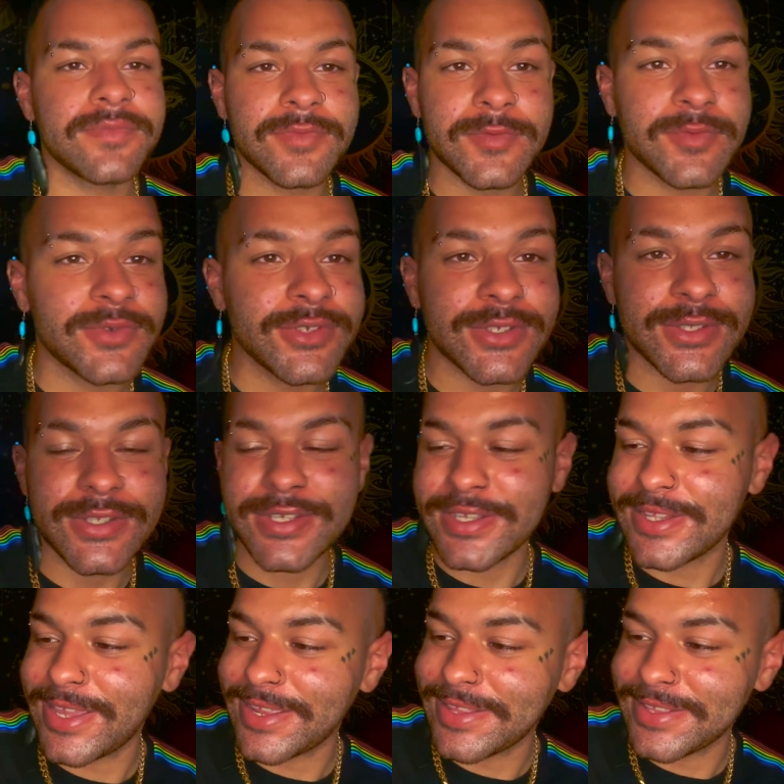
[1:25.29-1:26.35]
We'll just look at it
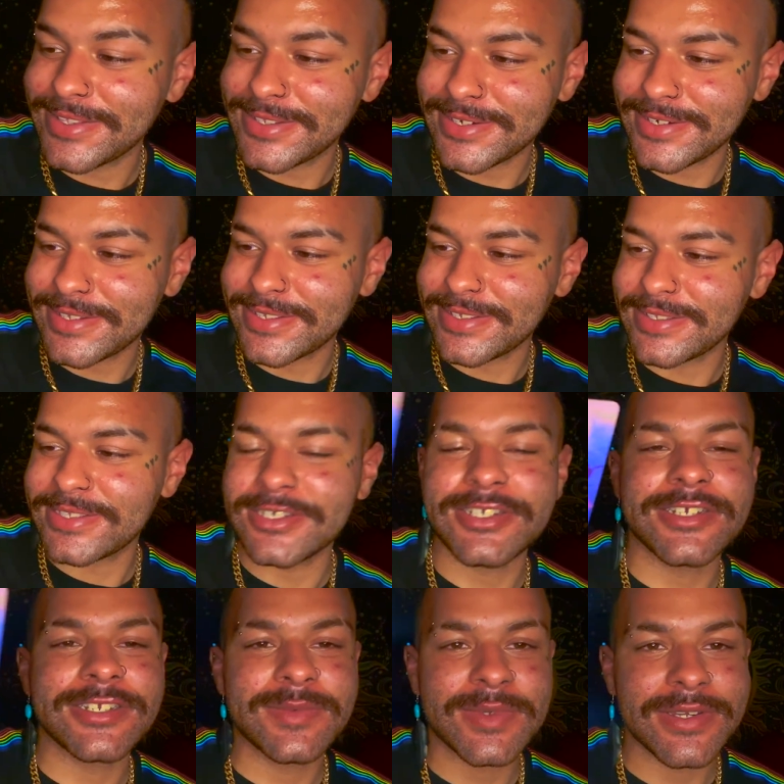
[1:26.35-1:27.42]
like this, darling. The
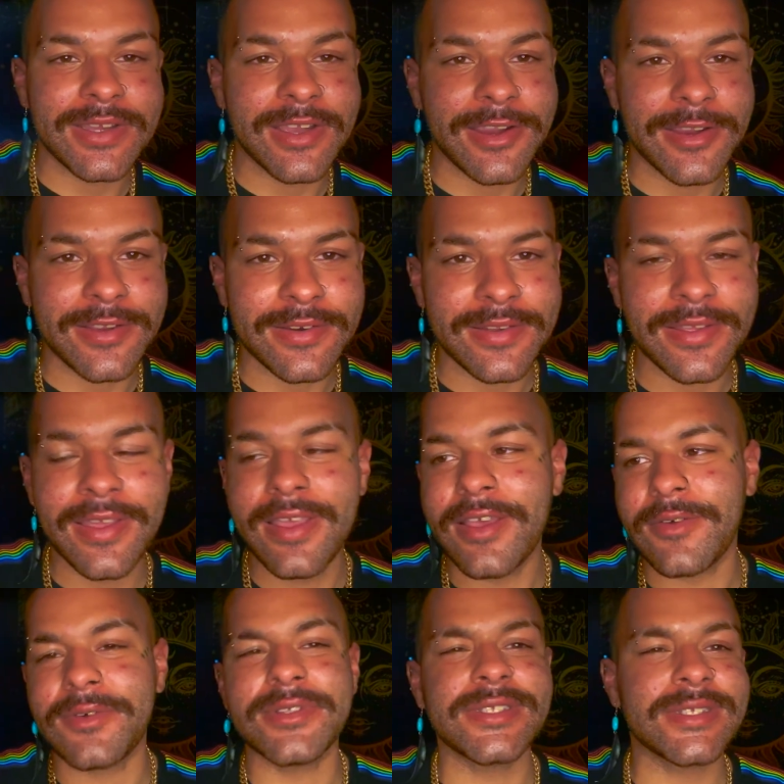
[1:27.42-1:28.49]
judgment card.
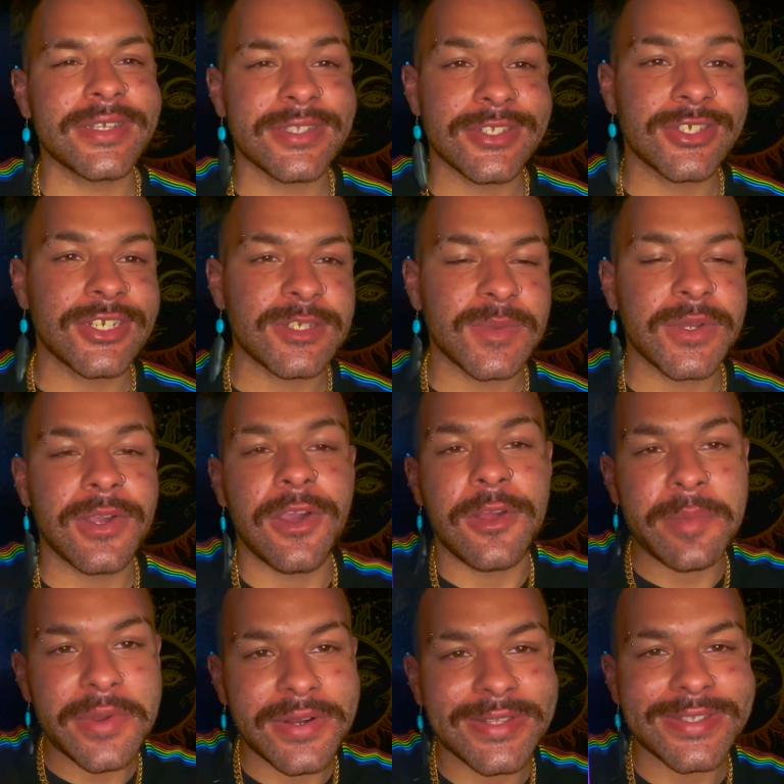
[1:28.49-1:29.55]
Well, it's not the judgment card,
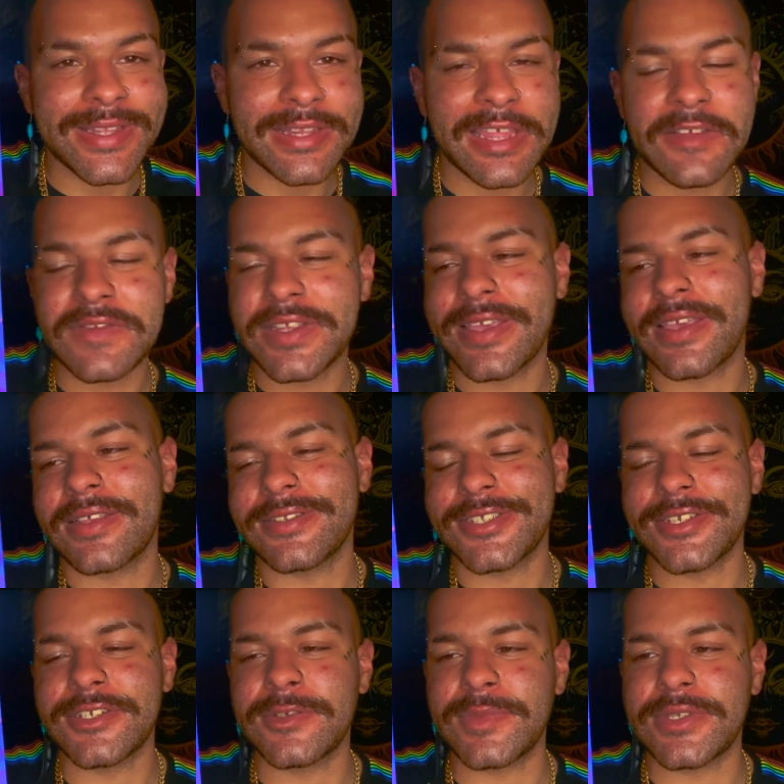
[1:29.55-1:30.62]
but it's the left-hand
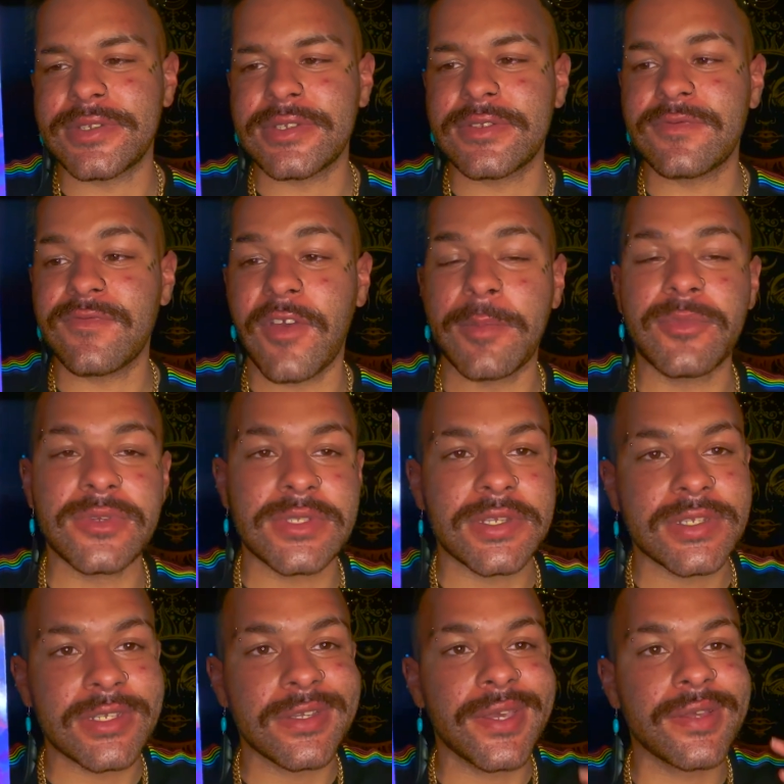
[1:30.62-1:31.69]
judgment,
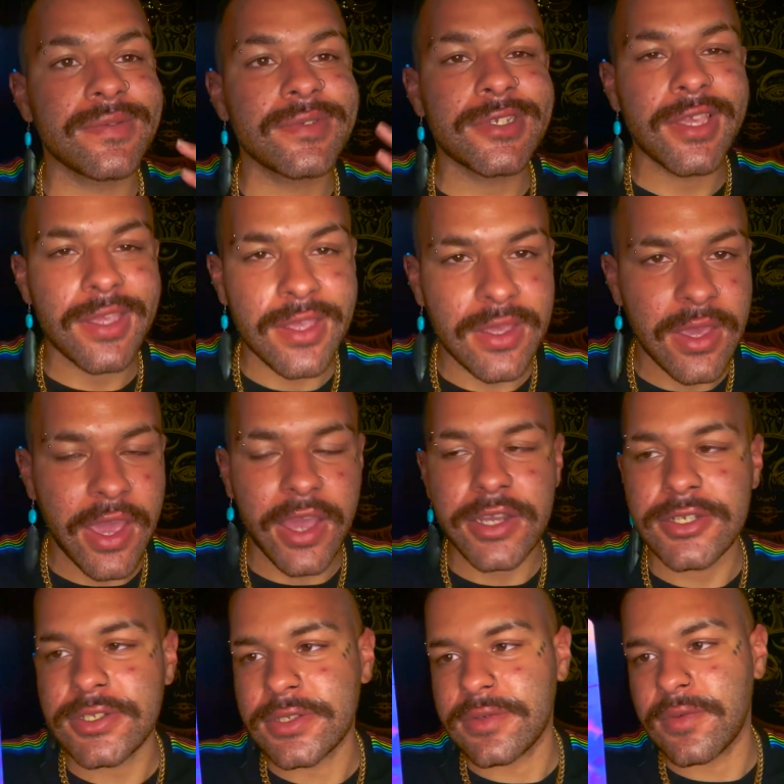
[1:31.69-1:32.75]
representing kind of taking
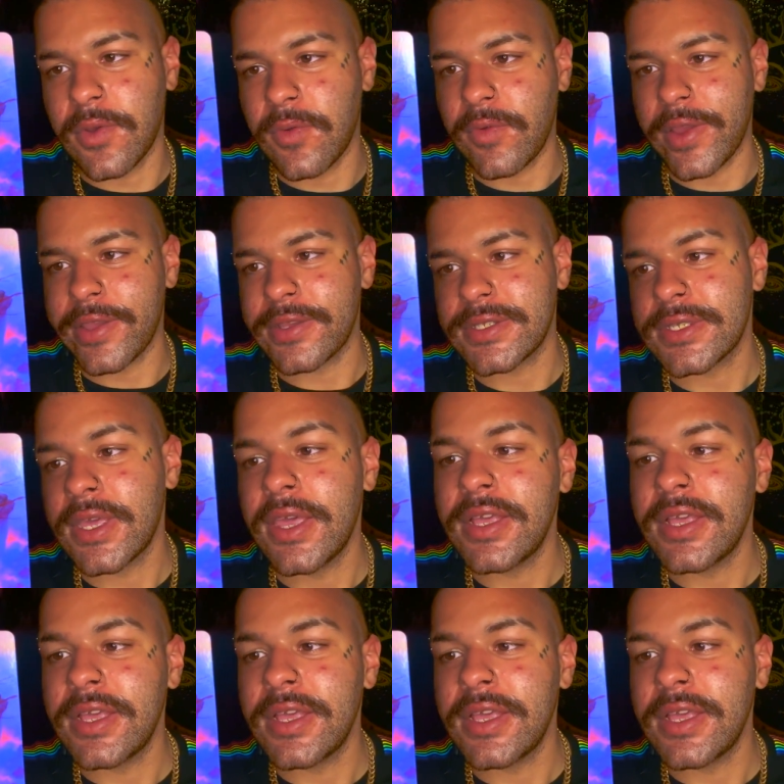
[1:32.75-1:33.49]
action, right?